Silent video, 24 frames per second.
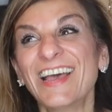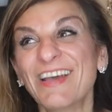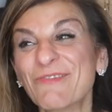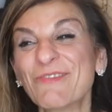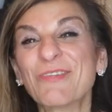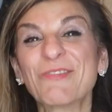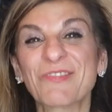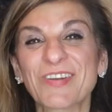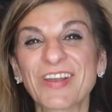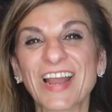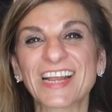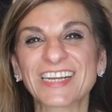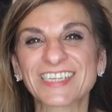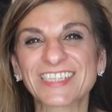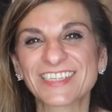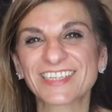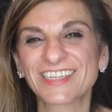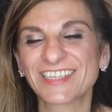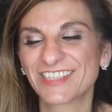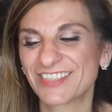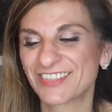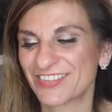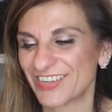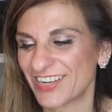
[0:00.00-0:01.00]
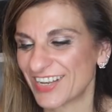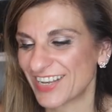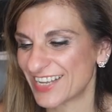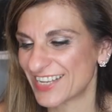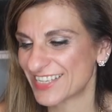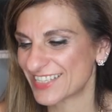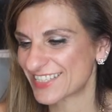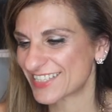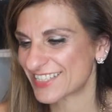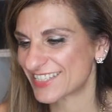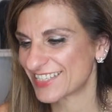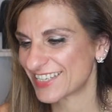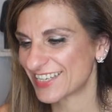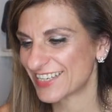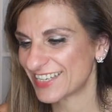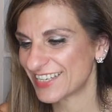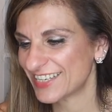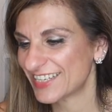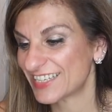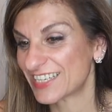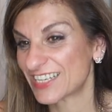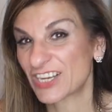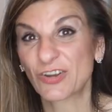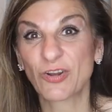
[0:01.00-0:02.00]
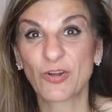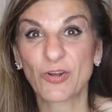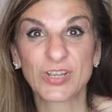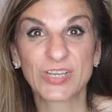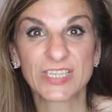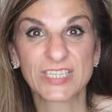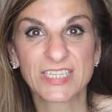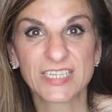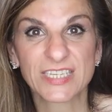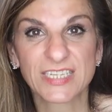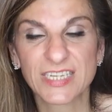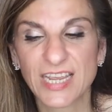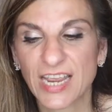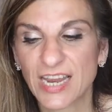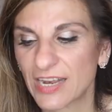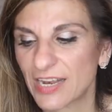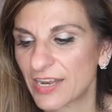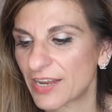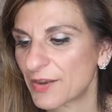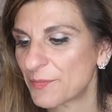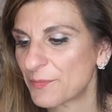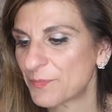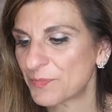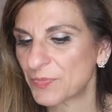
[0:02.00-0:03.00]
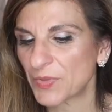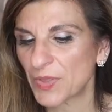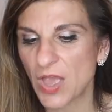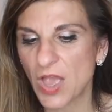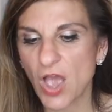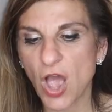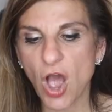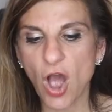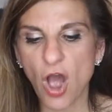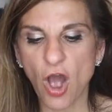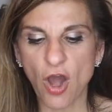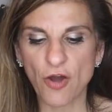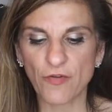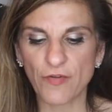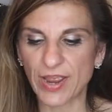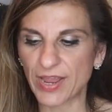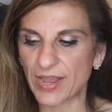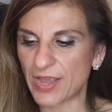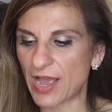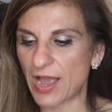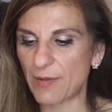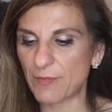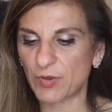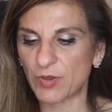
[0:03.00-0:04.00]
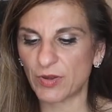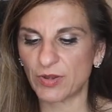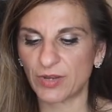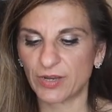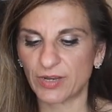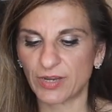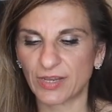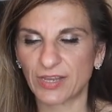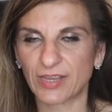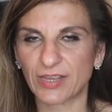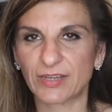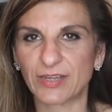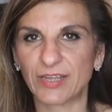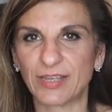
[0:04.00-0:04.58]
We were actually doing that today, coincidentally. All right, I'm gonna